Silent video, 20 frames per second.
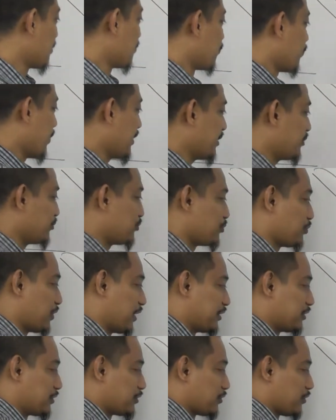why do
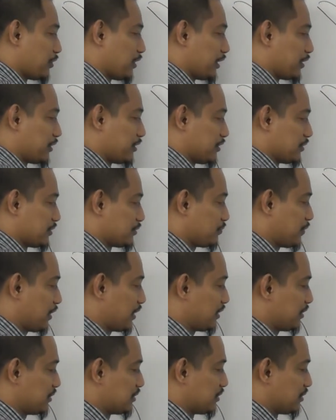I draw like this?
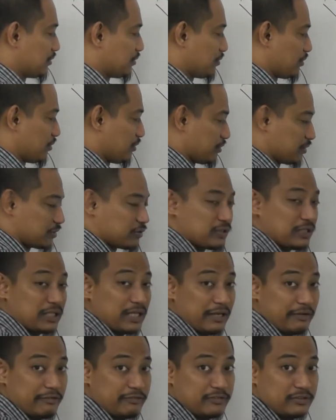Why is it not to the
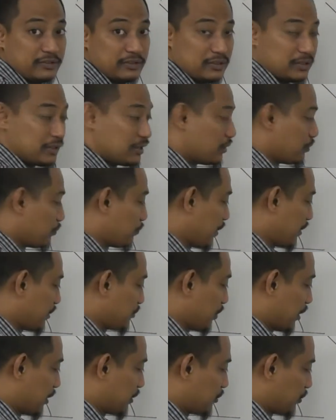left? Why
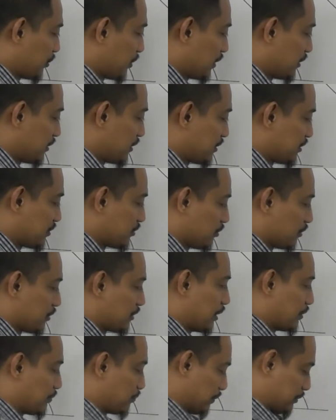do I draw like this, not
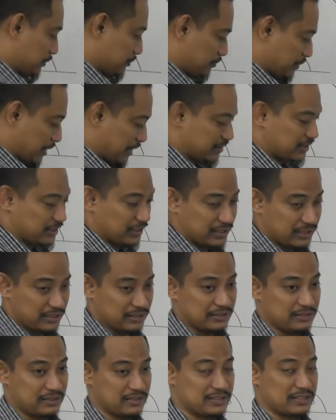downwards?
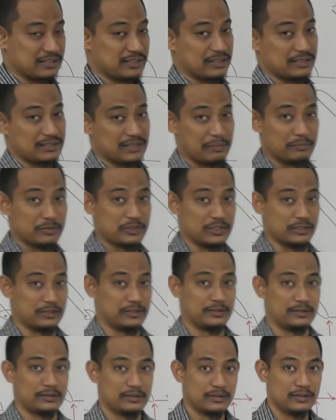Actually, this is assumption,
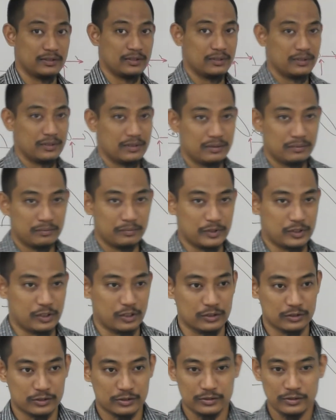
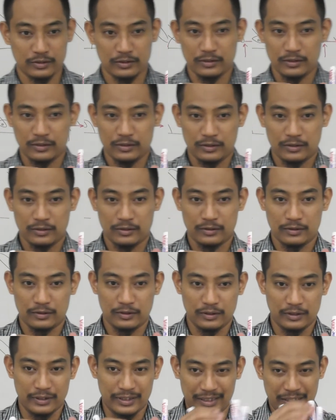because
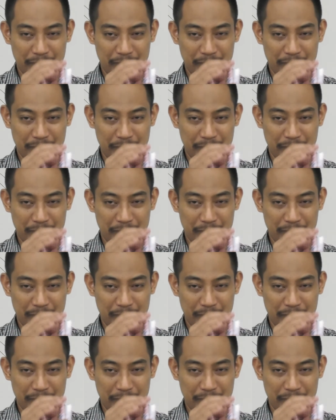it